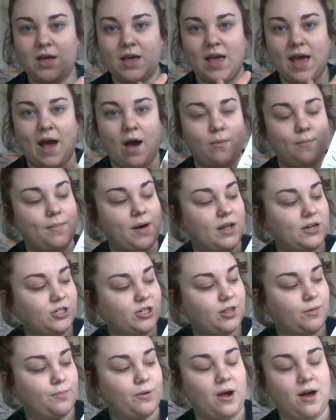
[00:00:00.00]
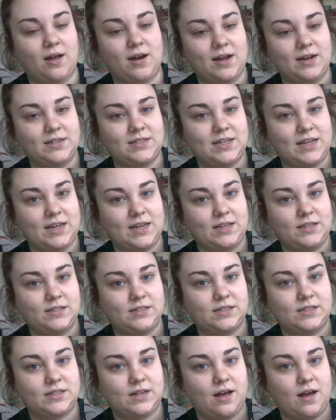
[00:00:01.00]
how much the product
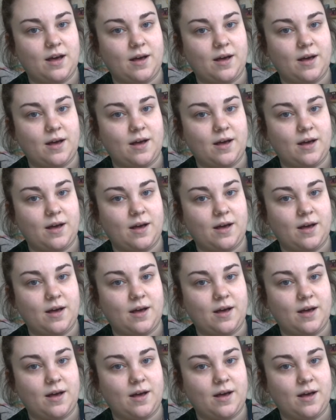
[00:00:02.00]
is